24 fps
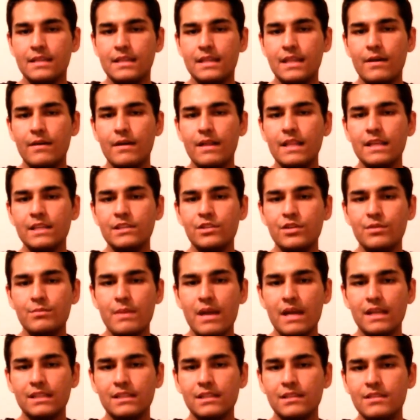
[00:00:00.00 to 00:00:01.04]
Now,
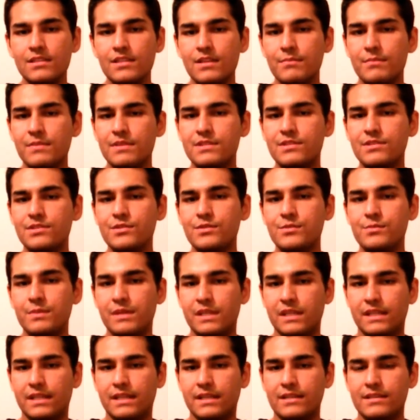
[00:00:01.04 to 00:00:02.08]
electromagnetism has two
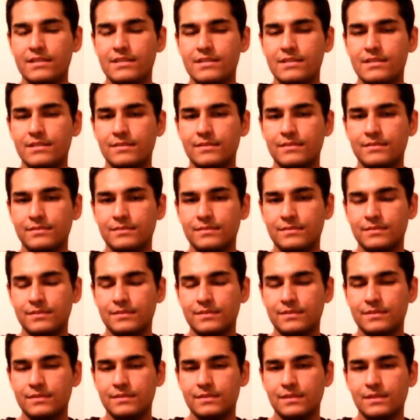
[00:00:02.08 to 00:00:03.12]
meanings,
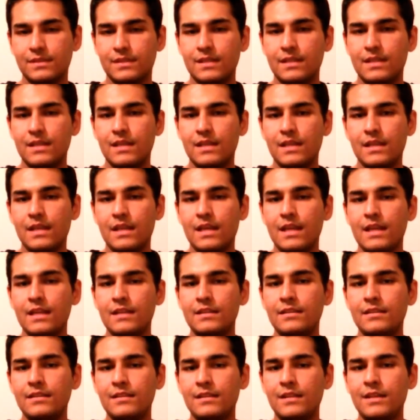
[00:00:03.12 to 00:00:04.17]

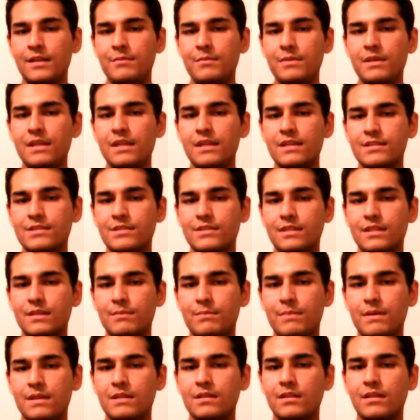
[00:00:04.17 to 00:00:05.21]
and their meanings could
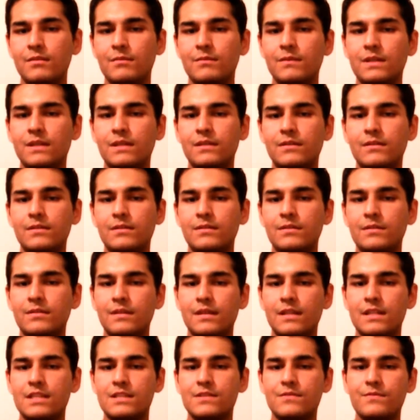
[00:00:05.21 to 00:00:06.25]
depend on whether
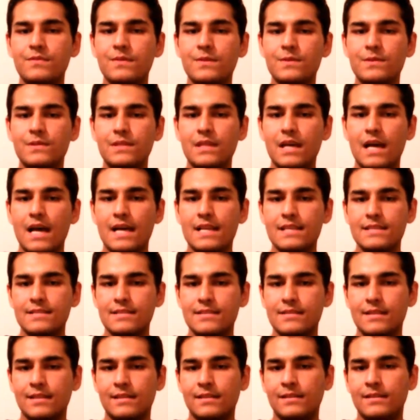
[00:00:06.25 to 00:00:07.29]
it's viewed as
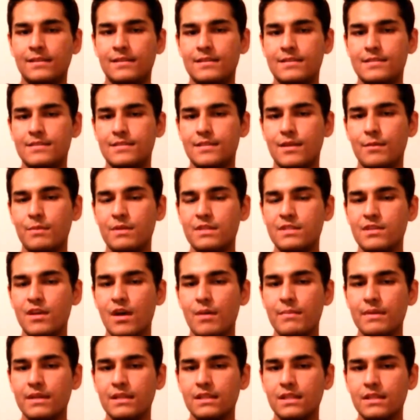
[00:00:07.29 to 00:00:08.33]
on a
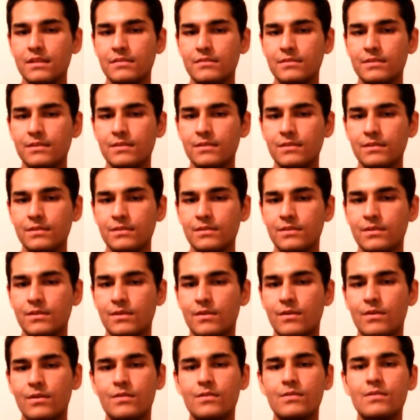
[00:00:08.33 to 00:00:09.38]
subatomic level
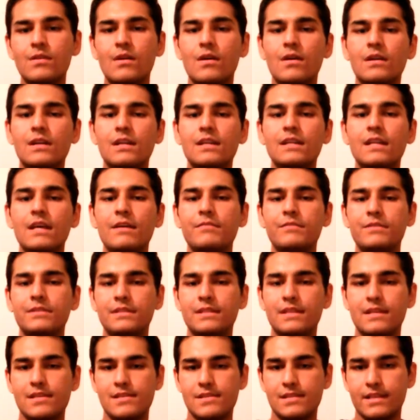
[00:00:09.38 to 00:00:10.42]
or on an
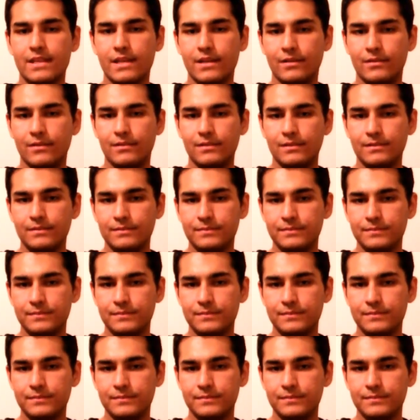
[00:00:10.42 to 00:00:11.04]
everyday scale.